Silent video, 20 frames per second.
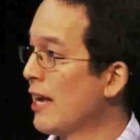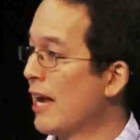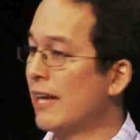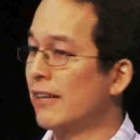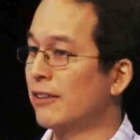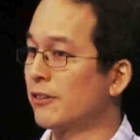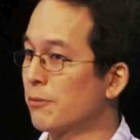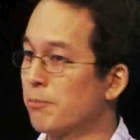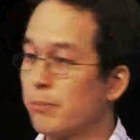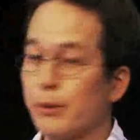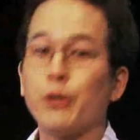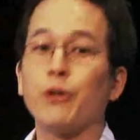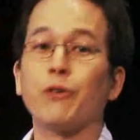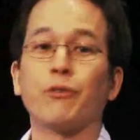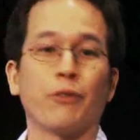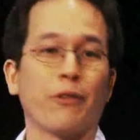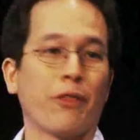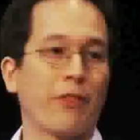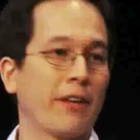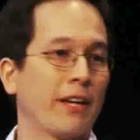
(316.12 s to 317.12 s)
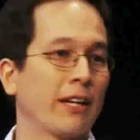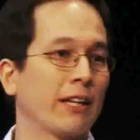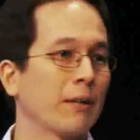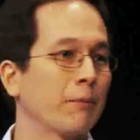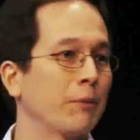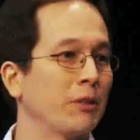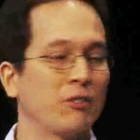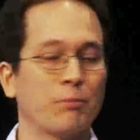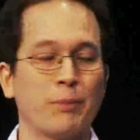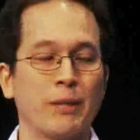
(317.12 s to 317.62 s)
And it's a beautiful thing. I
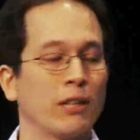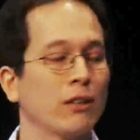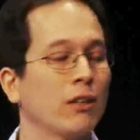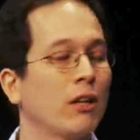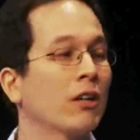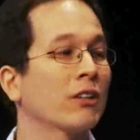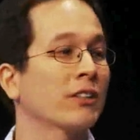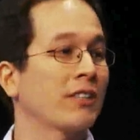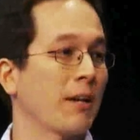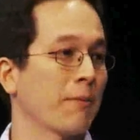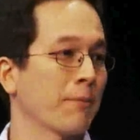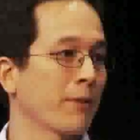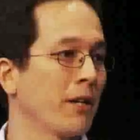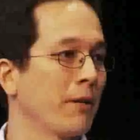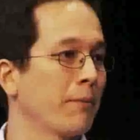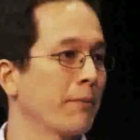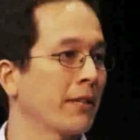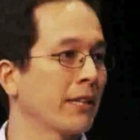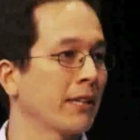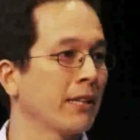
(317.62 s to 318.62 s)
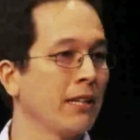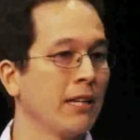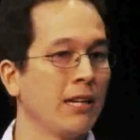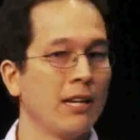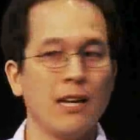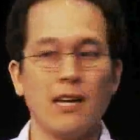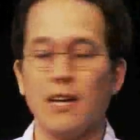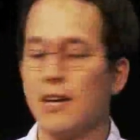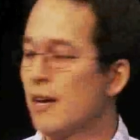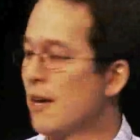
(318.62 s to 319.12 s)
mean, it's been a long time coming.
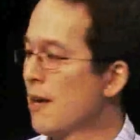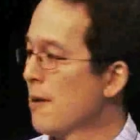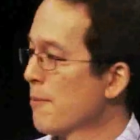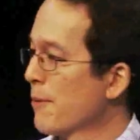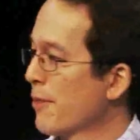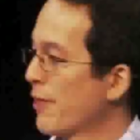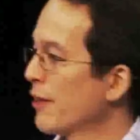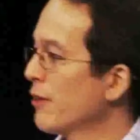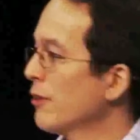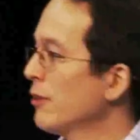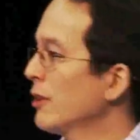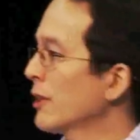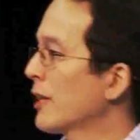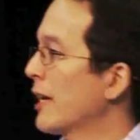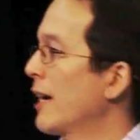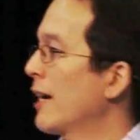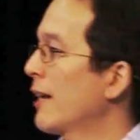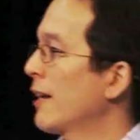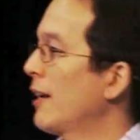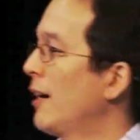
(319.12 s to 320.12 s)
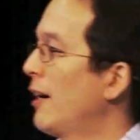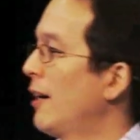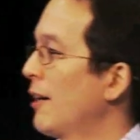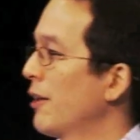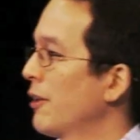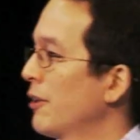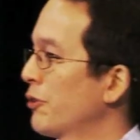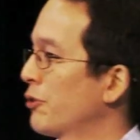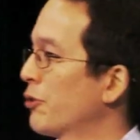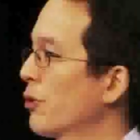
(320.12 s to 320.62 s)
But then you look
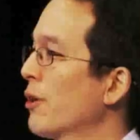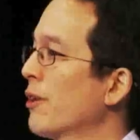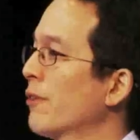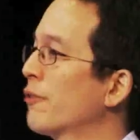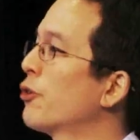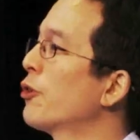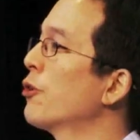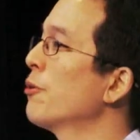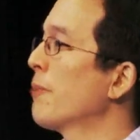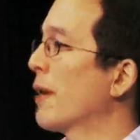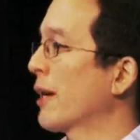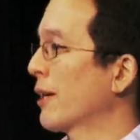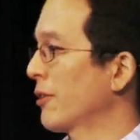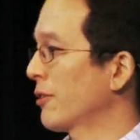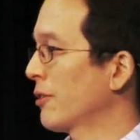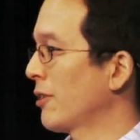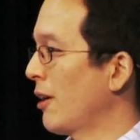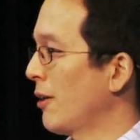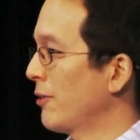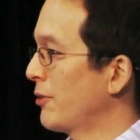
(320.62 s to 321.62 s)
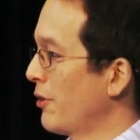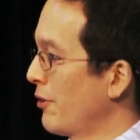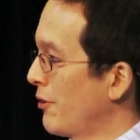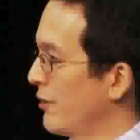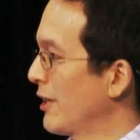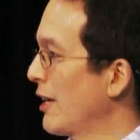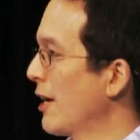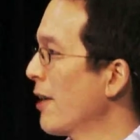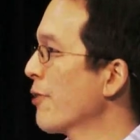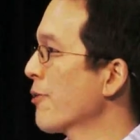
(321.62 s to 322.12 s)
at, there's sort of two Microsofts. There's
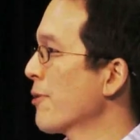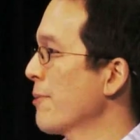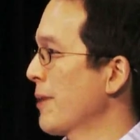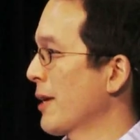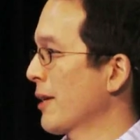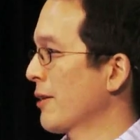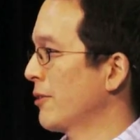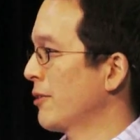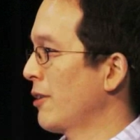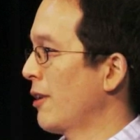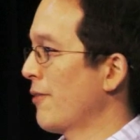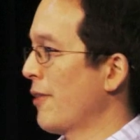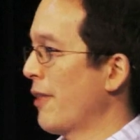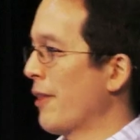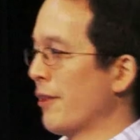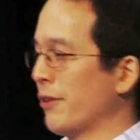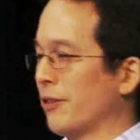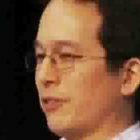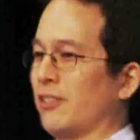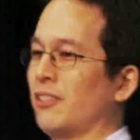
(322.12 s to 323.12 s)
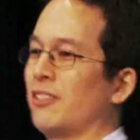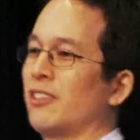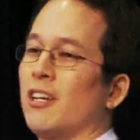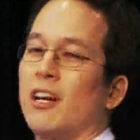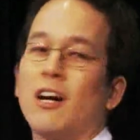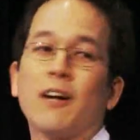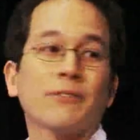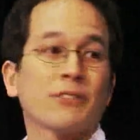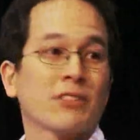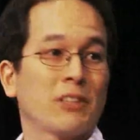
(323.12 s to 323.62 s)
the Guthrie Microsoft, and then there's the
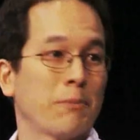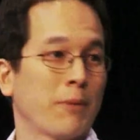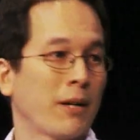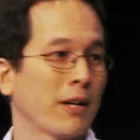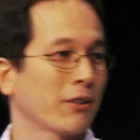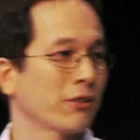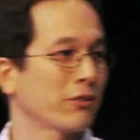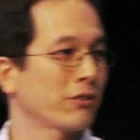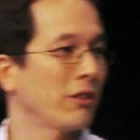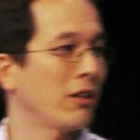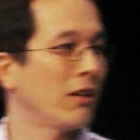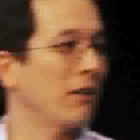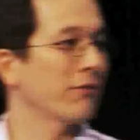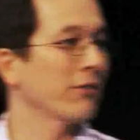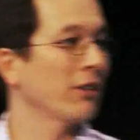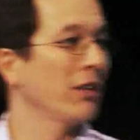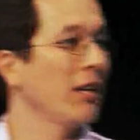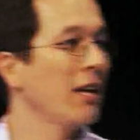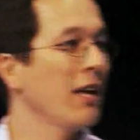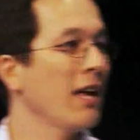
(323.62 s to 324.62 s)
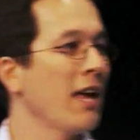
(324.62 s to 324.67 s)
Sinofsky Microsoft.